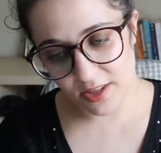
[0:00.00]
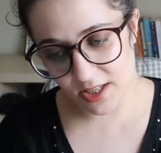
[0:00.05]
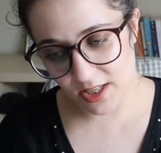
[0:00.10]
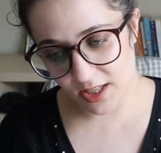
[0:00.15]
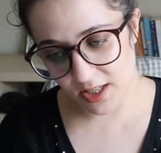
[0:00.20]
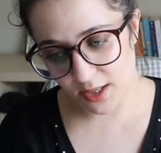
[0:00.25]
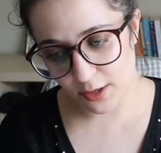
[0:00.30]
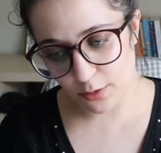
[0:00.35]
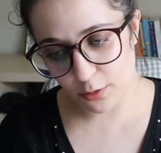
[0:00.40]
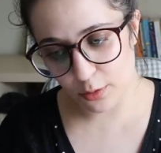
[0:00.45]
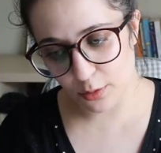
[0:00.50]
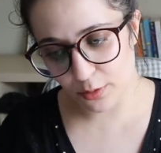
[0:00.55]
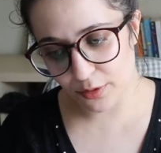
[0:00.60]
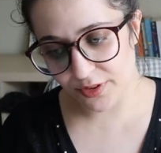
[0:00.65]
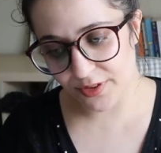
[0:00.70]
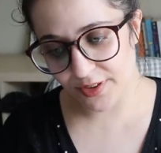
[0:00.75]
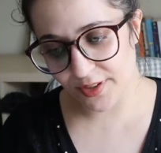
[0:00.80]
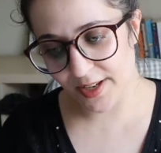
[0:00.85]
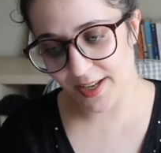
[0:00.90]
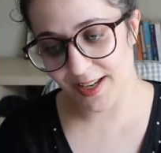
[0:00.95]
The
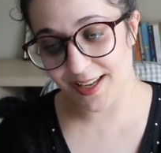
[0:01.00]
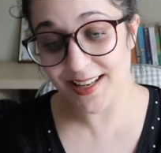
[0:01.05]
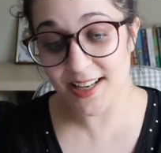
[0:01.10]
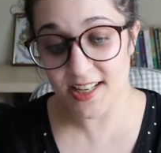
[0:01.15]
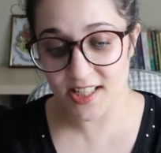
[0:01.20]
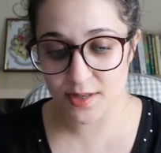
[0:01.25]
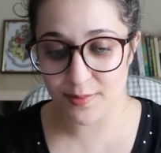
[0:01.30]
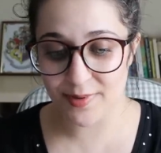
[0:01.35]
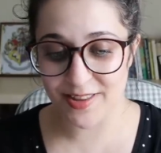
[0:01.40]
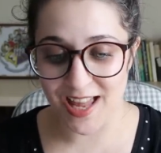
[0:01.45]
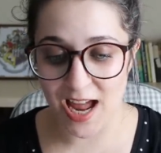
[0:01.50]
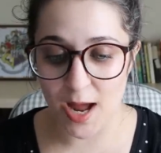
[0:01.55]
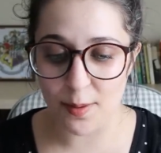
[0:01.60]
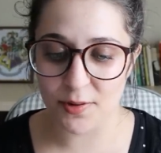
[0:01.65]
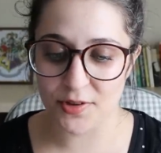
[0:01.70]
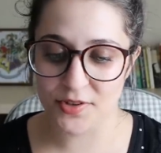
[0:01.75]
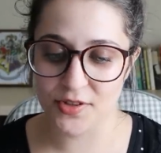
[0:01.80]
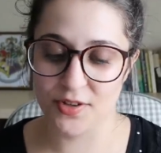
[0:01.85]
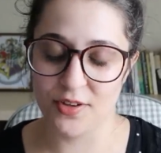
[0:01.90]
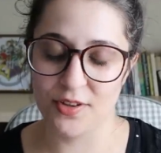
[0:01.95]
author Elizabeth
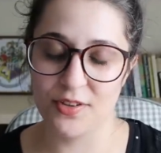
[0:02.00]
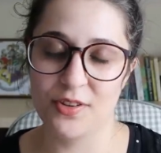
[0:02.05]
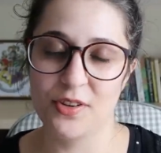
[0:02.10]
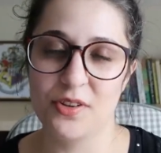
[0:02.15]
Appleton,